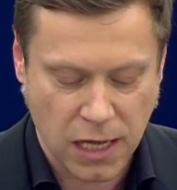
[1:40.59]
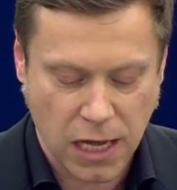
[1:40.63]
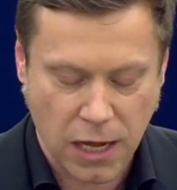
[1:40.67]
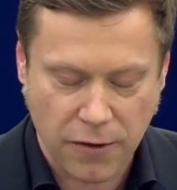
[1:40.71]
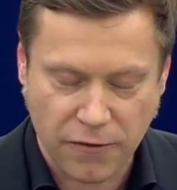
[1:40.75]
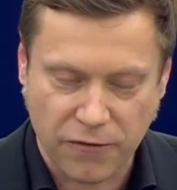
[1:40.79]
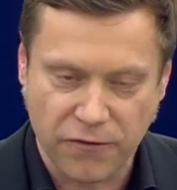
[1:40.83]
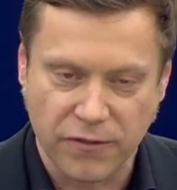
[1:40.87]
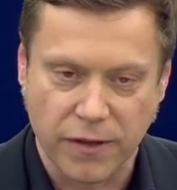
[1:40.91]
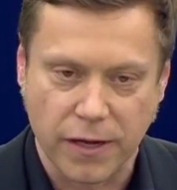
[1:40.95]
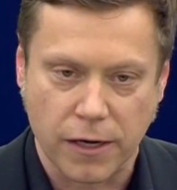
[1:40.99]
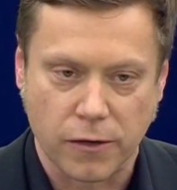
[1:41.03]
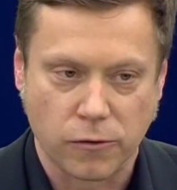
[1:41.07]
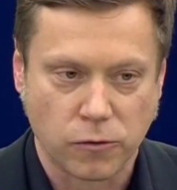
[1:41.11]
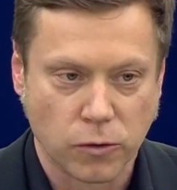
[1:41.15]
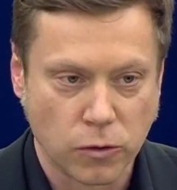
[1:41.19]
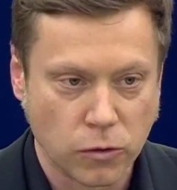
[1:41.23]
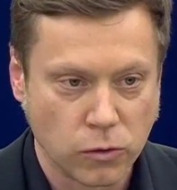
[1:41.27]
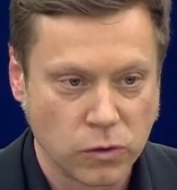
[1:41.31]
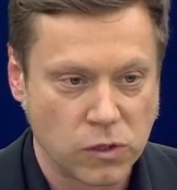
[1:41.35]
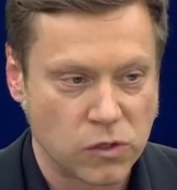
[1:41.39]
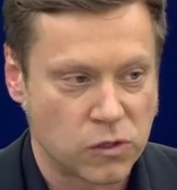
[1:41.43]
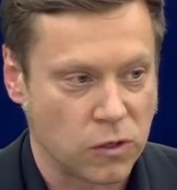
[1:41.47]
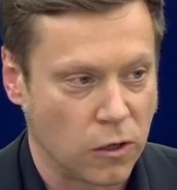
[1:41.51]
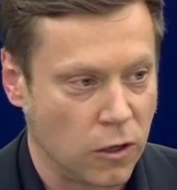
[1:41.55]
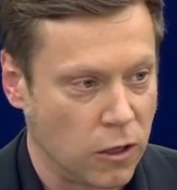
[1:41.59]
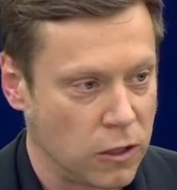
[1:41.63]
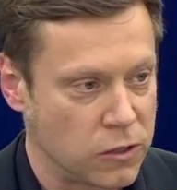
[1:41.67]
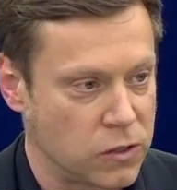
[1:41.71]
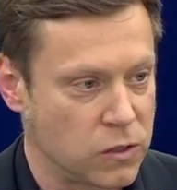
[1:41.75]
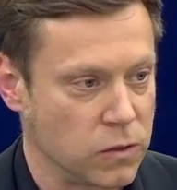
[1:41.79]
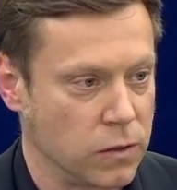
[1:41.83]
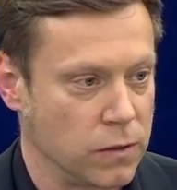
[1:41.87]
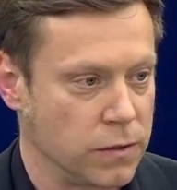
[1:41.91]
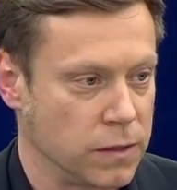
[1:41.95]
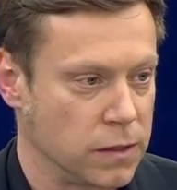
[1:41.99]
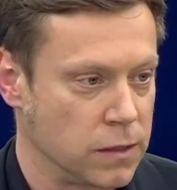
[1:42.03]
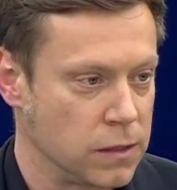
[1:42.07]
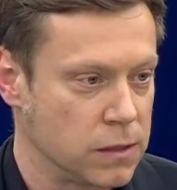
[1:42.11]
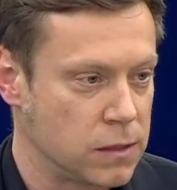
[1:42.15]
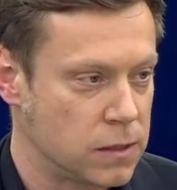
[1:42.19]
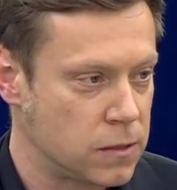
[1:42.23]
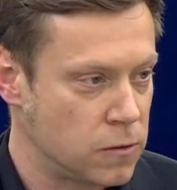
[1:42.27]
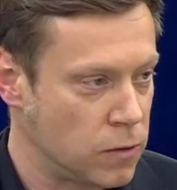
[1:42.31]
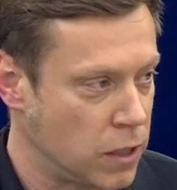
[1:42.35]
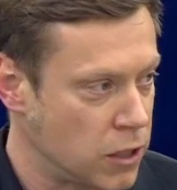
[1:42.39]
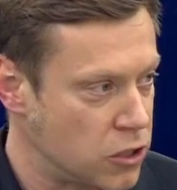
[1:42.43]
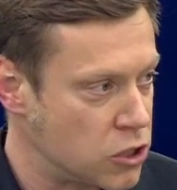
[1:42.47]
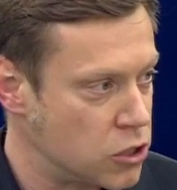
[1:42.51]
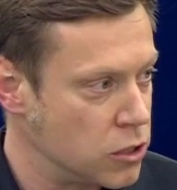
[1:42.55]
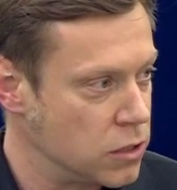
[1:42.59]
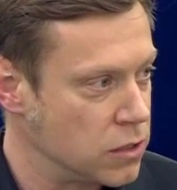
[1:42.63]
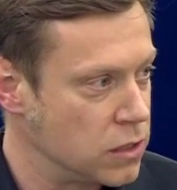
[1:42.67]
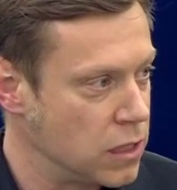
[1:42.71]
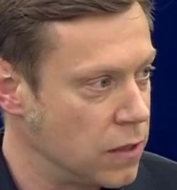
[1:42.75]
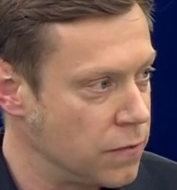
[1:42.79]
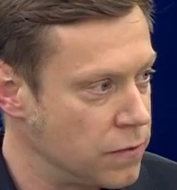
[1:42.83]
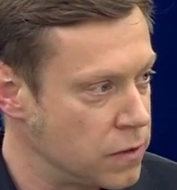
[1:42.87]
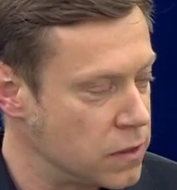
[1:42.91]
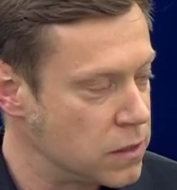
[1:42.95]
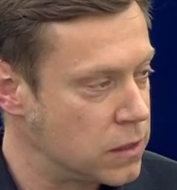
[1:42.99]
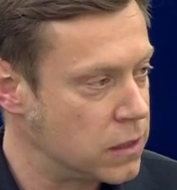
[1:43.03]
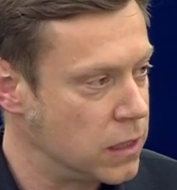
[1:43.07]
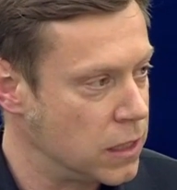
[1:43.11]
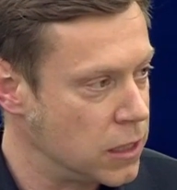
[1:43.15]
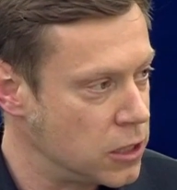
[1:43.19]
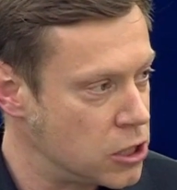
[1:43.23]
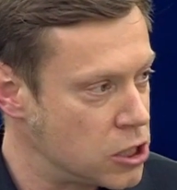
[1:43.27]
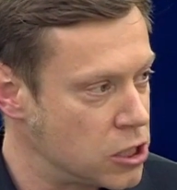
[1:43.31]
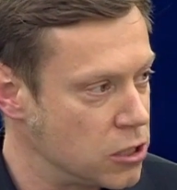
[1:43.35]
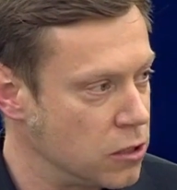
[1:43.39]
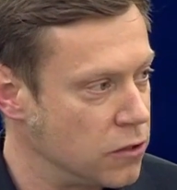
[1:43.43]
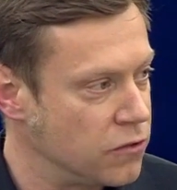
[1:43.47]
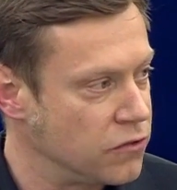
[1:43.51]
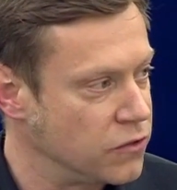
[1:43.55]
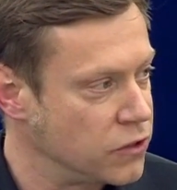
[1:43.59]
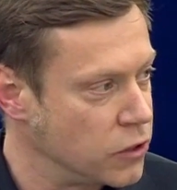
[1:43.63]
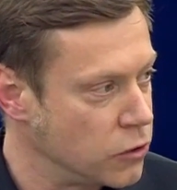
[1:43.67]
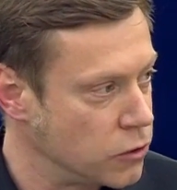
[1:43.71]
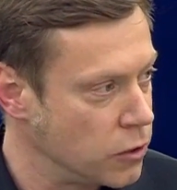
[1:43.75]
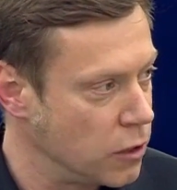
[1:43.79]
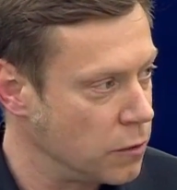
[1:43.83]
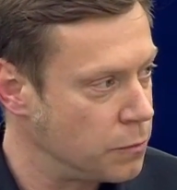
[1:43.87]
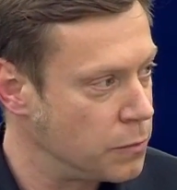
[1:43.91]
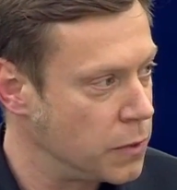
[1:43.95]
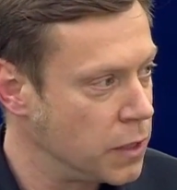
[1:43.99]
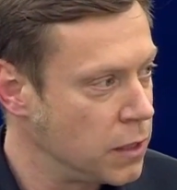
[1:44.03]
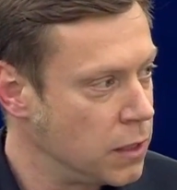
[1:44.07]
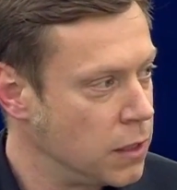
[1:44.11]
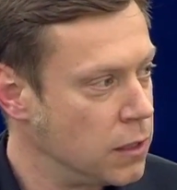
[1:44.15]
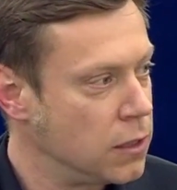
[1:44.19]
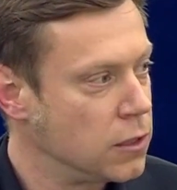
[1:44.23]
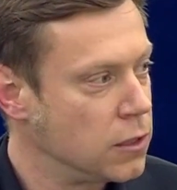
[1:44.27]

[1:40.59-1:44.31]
have their roots also in the destruction and devastation of Europe